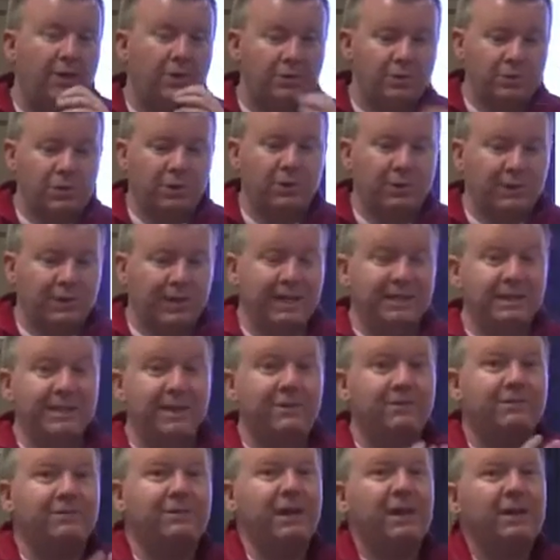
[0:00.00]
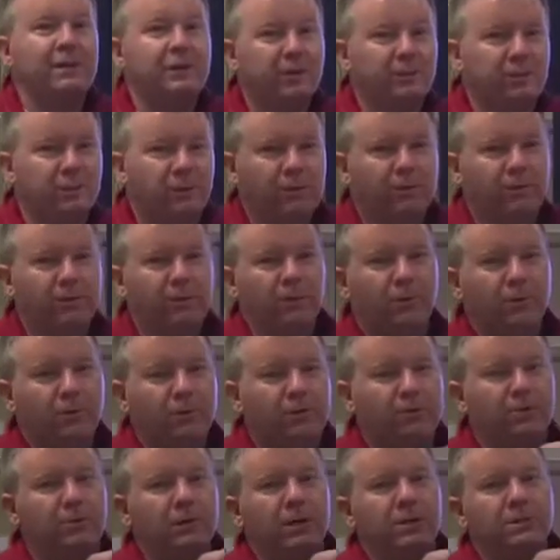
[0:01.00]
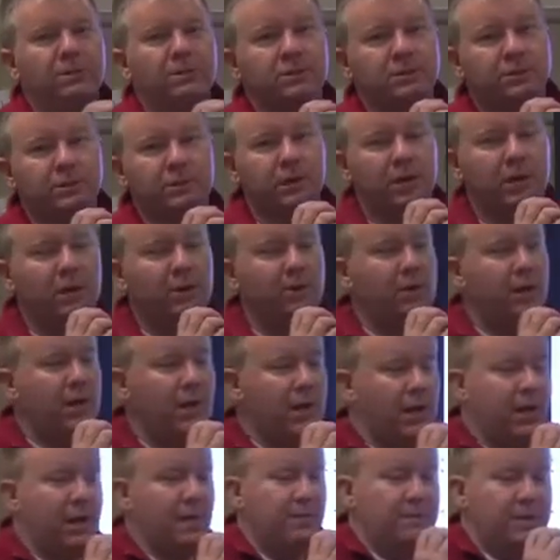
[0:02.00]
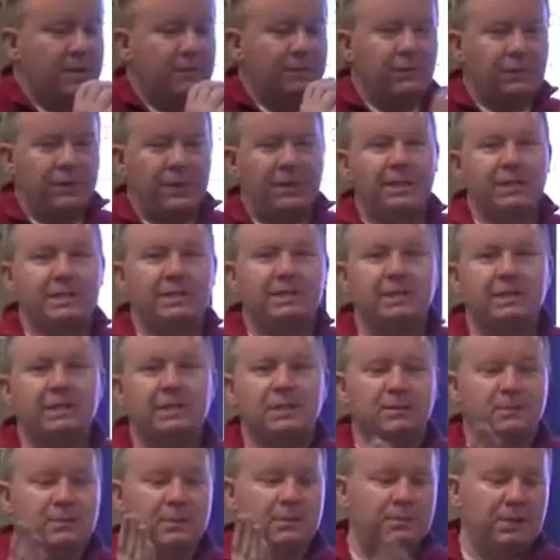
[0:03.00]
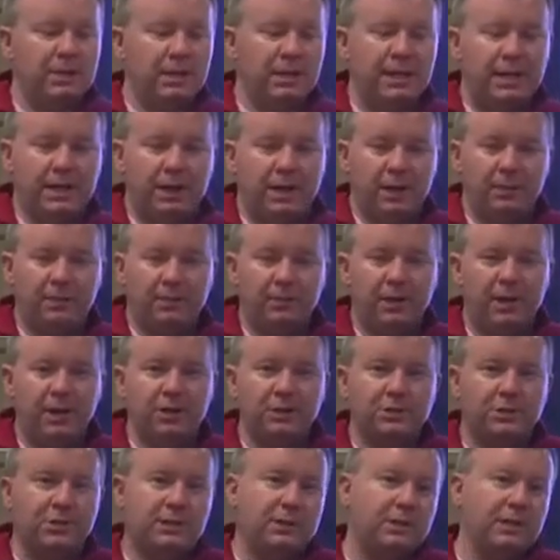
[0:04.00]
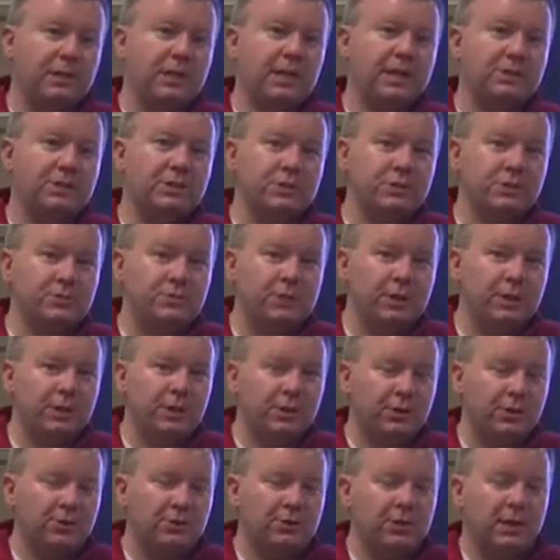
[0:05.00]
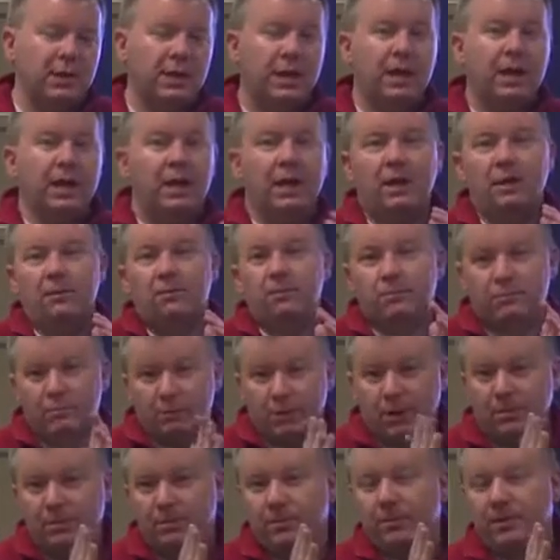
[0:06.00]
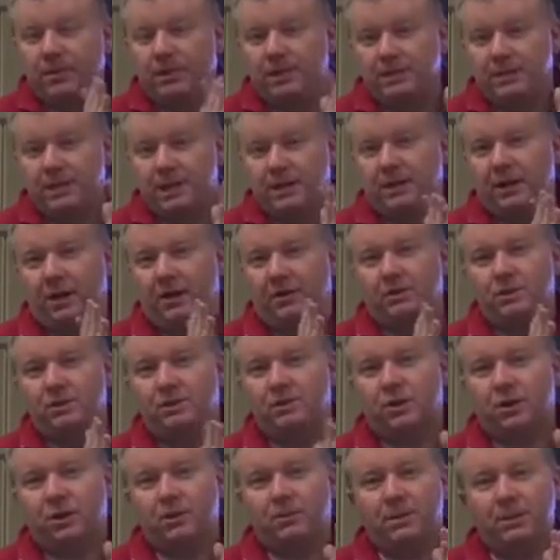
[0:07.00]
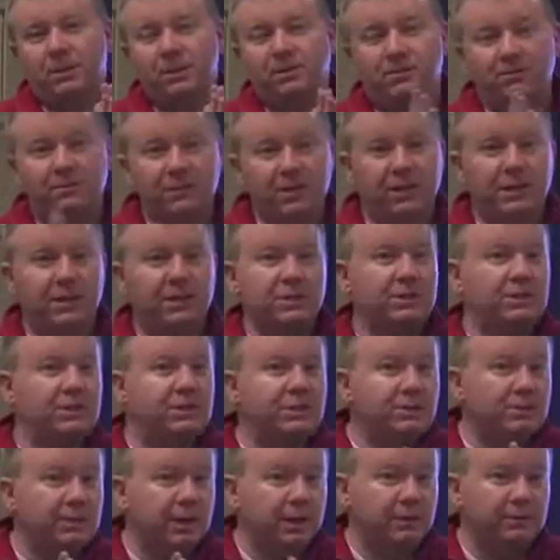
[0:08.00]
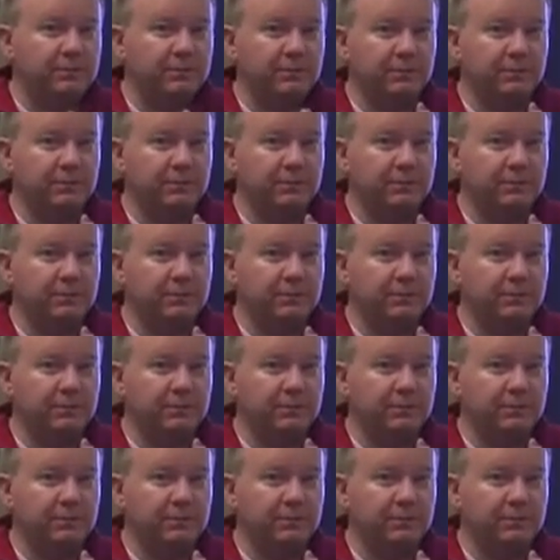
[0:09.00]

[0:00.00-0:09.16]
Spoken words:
there's only things available to us, If you need a system to be in operation in the next 2 years, probably the technology's already been invented to do it,